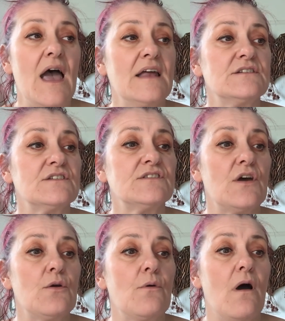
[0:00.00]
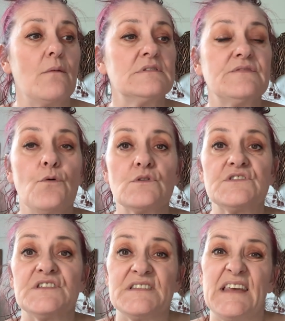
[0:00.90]
And so I was
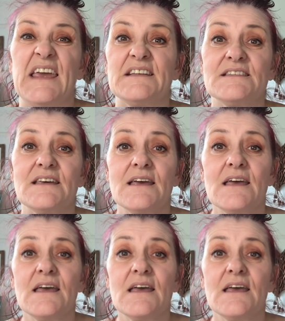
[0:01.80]
forced to sit.